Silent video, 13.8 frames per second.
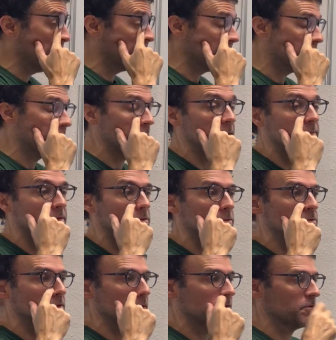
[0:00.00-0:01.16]
It's very difficult
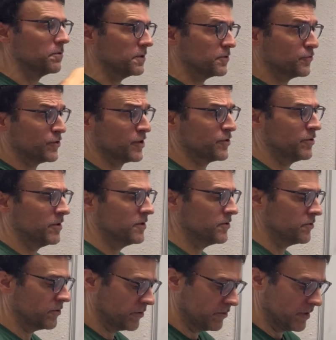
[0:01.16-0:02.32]
to say from the structural
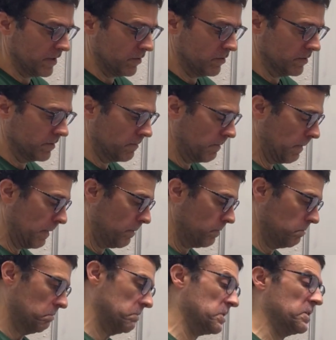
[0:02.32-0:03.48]
distortion alone,
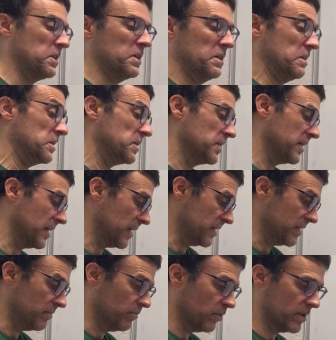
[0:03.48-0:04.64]
in general
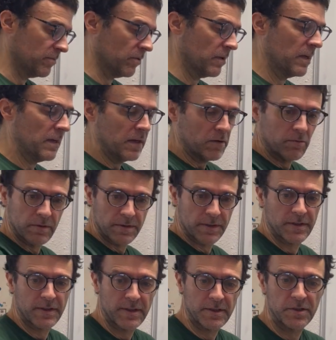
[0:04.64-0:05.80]
case impossible, whether the
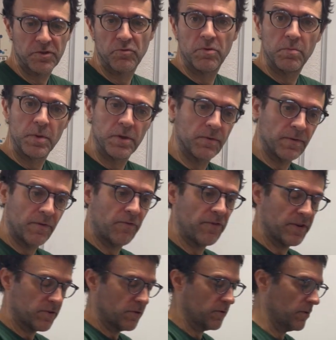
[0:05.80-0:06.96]
transition will be of the
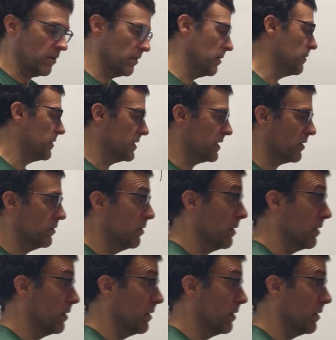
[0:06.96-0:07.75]
first or of the second